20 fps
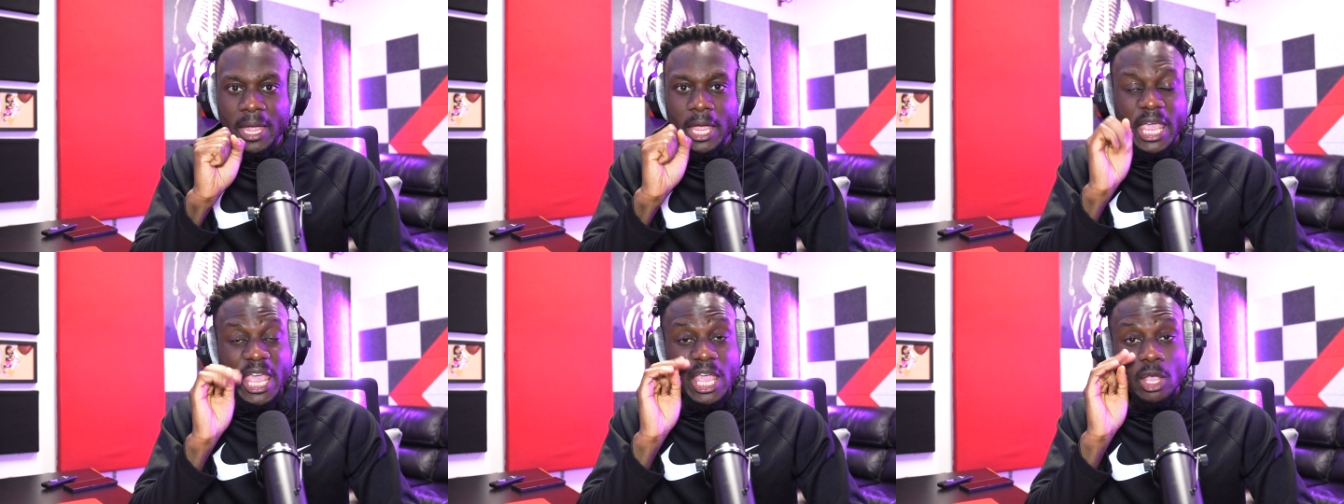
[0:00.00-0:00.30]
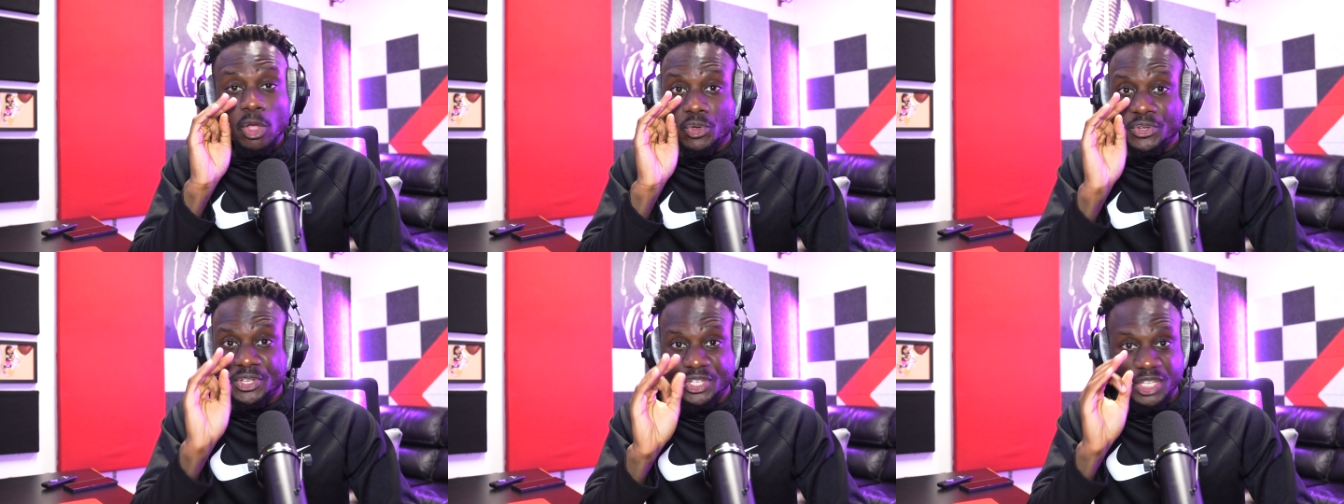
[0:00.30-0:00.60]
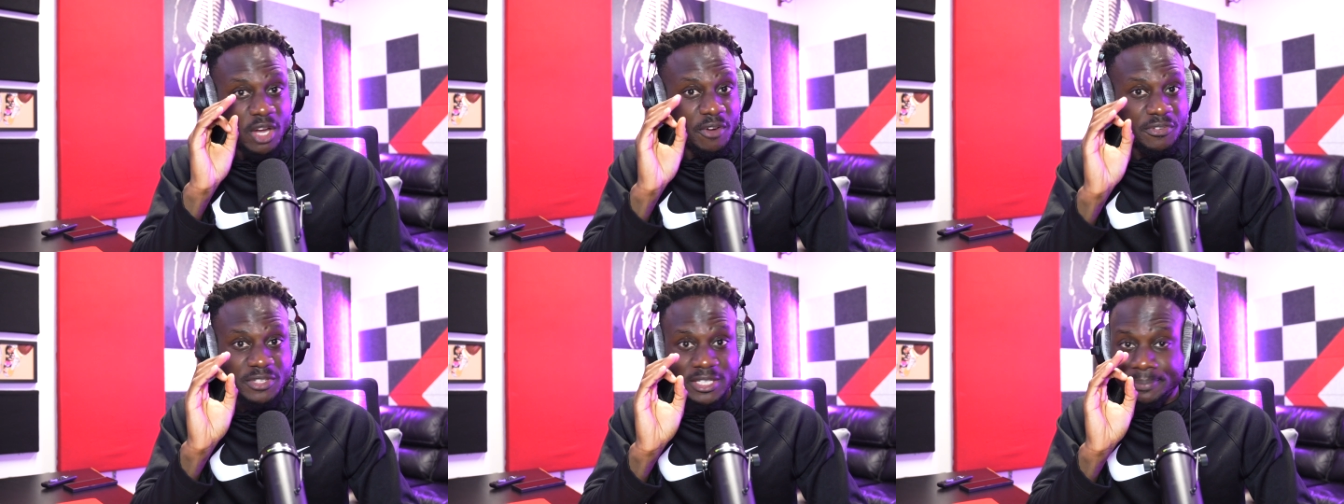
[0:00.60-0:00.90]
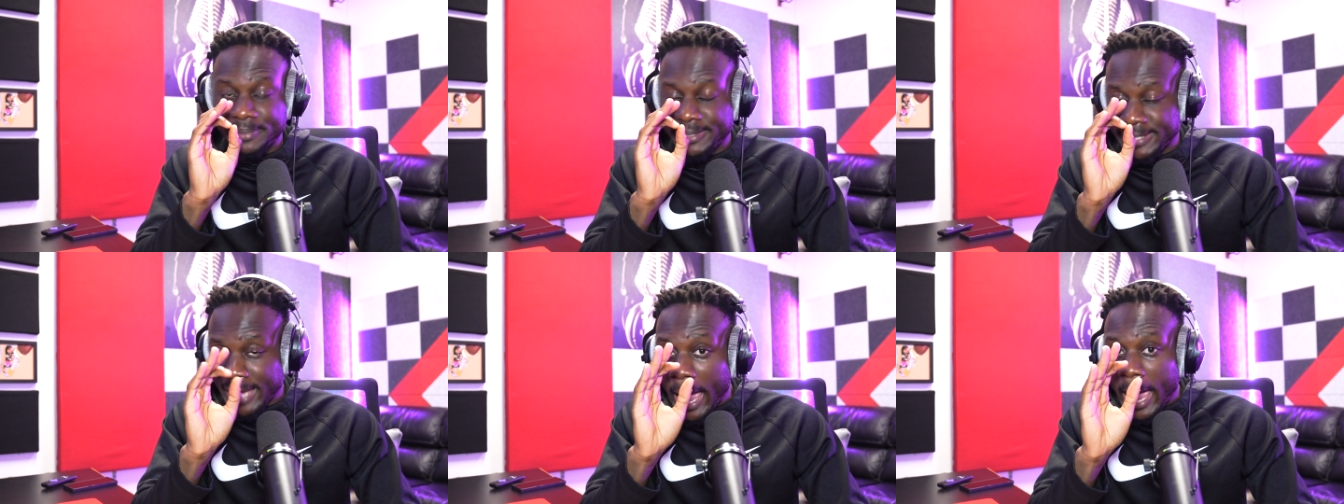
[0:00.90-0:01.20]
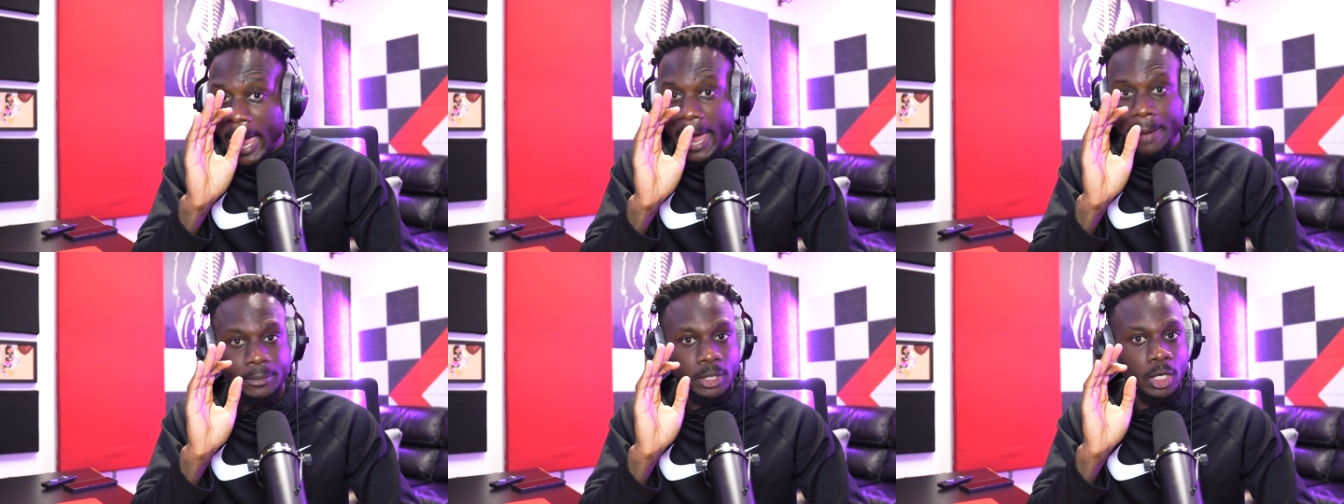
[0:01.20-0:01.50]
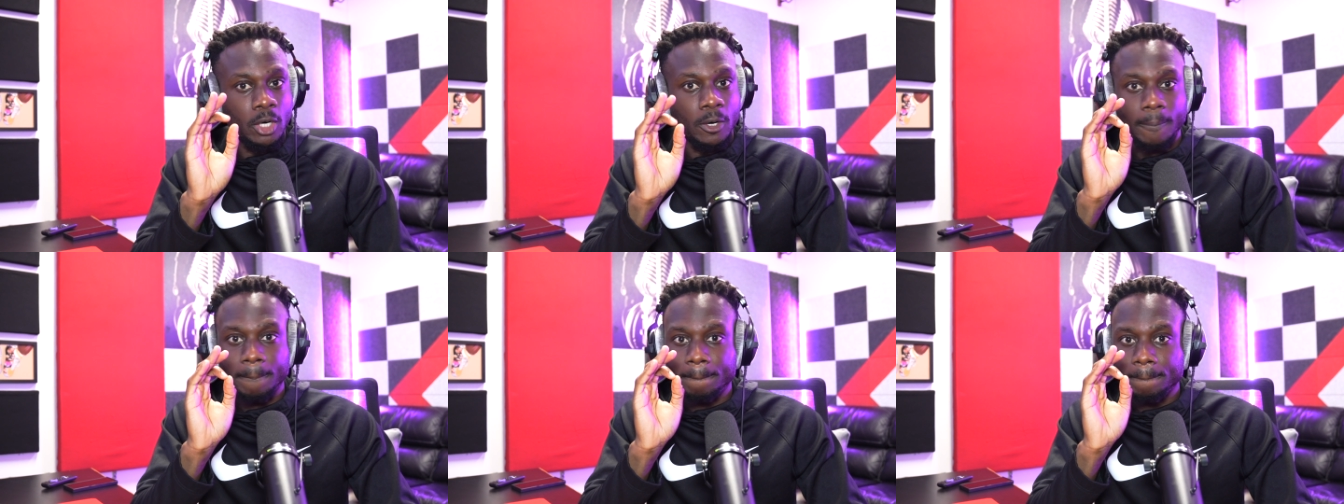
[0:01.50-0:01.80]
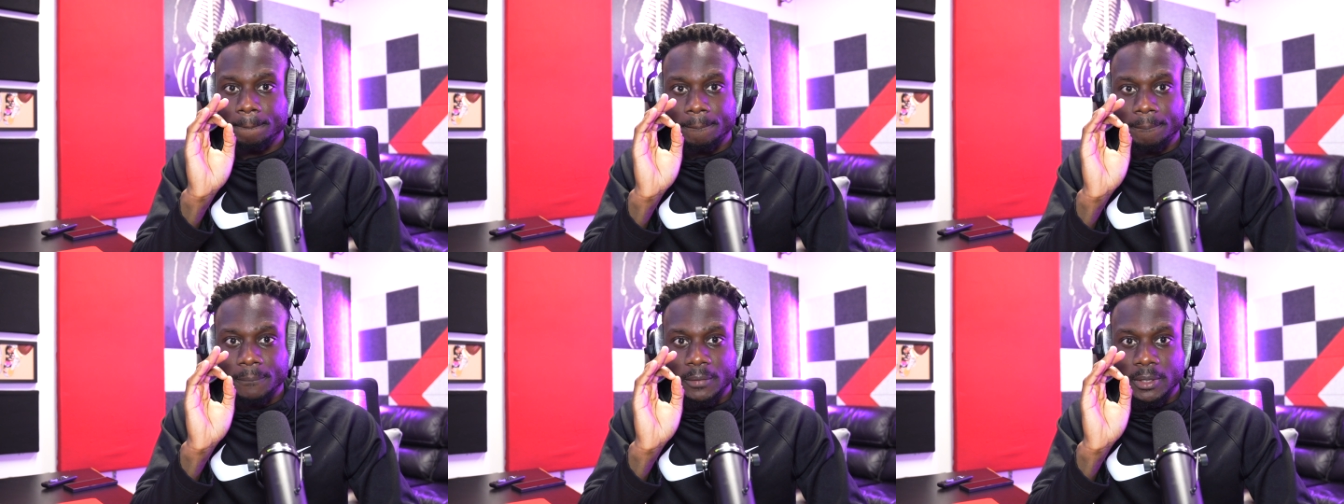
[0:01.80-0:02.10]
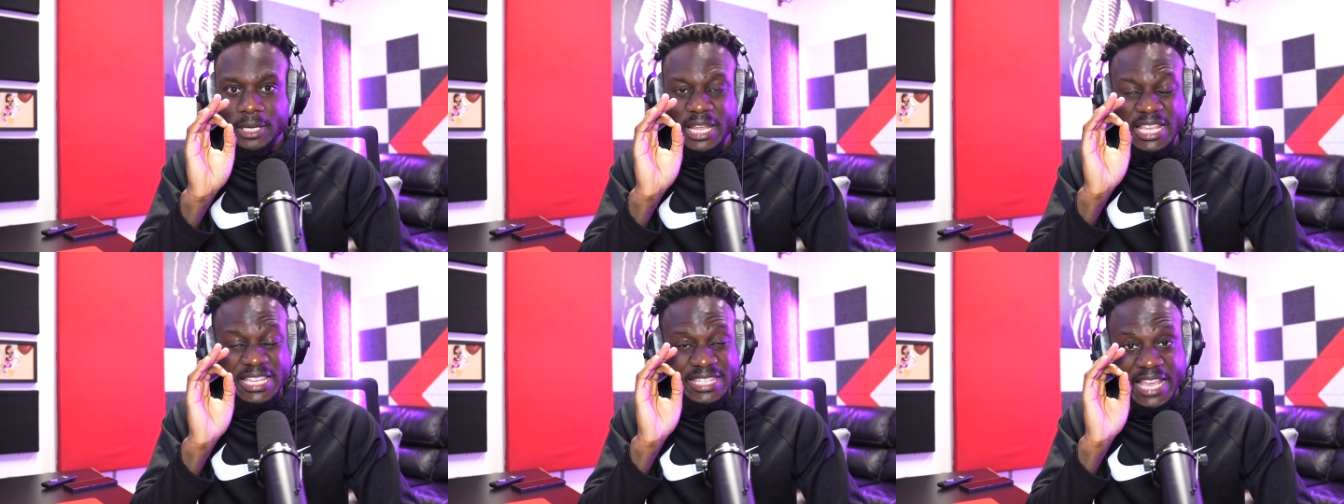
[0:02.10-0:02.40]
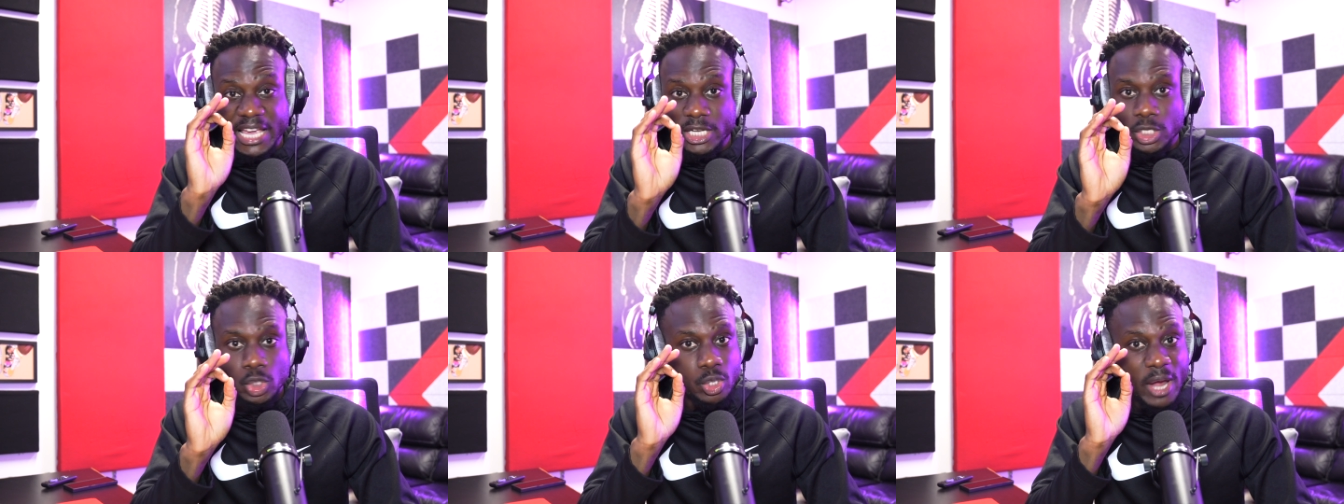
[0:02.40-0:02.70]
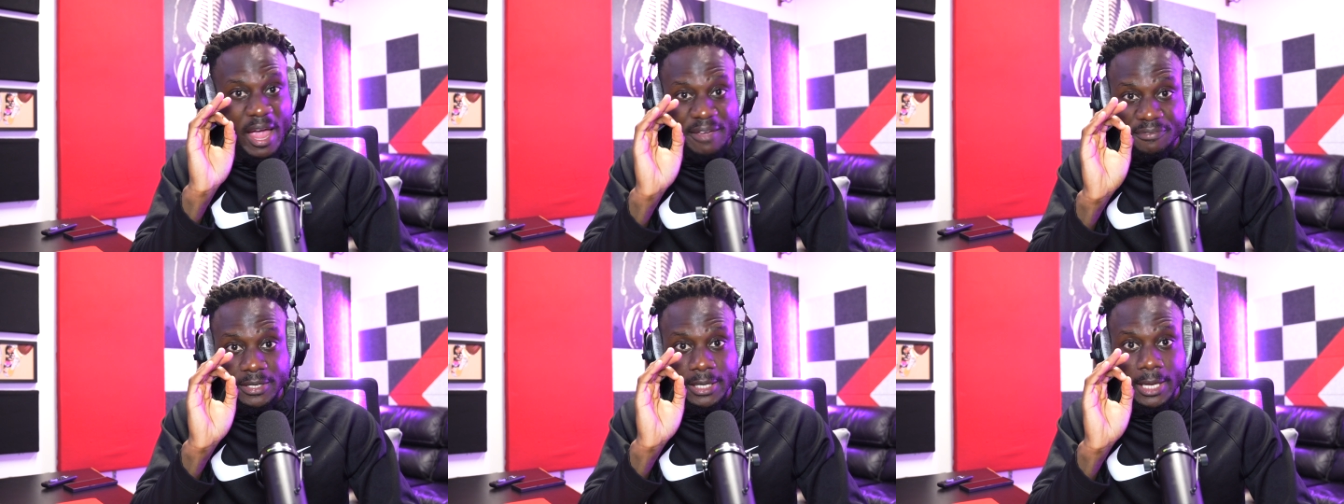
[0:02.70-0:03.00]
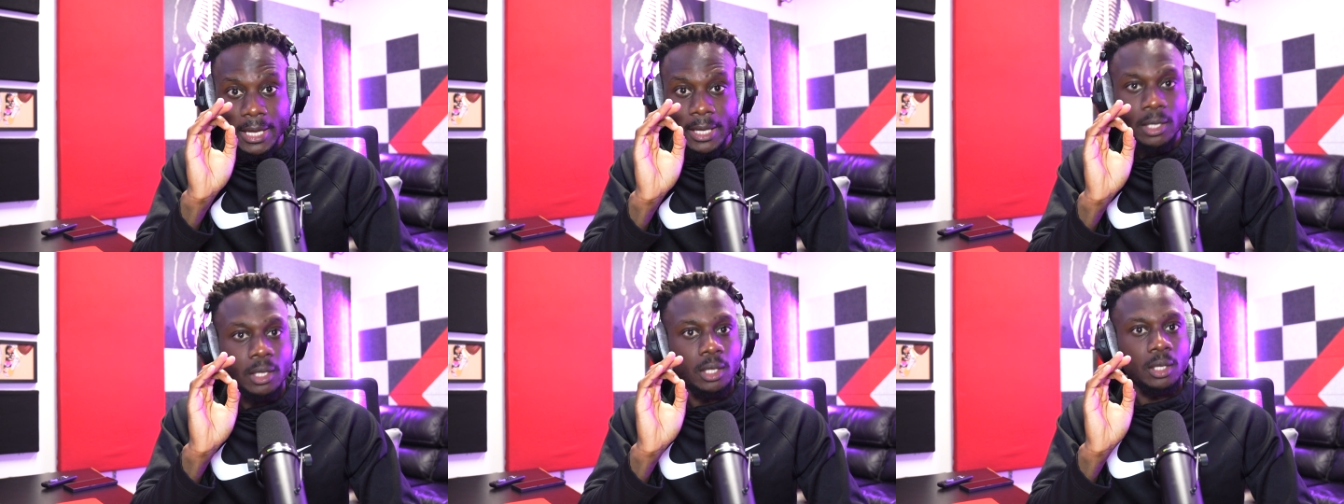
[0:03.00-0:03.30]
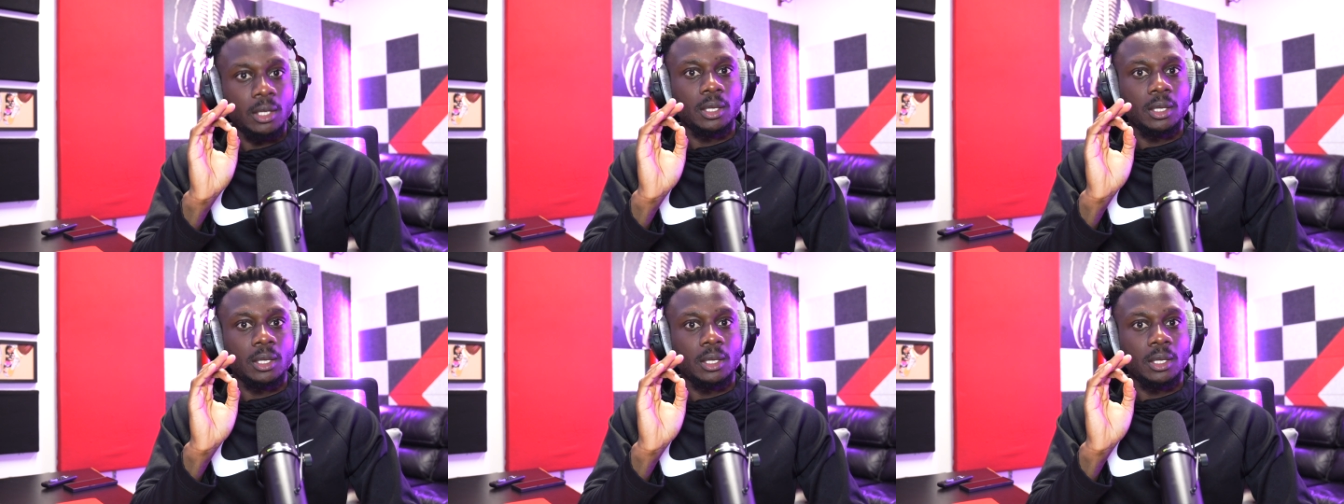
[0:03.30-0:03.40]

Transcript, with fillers: He gonna serve some time though. The sex trafficking,